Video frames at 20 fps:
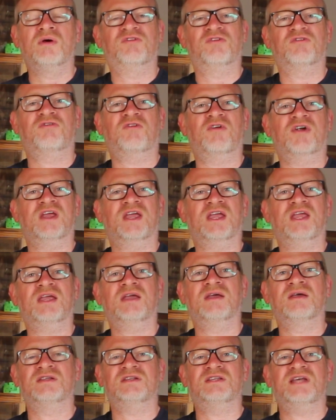for free
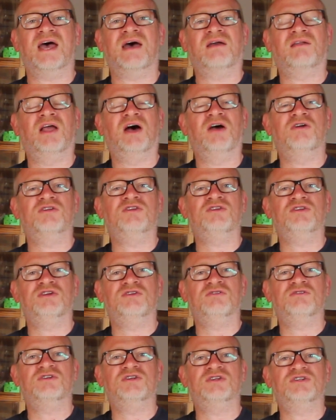to download and
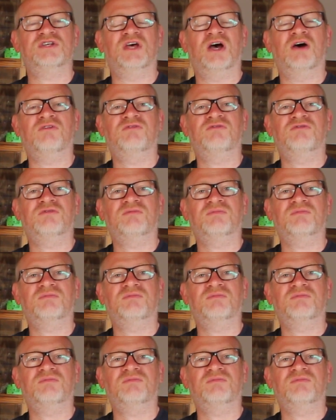use yourself.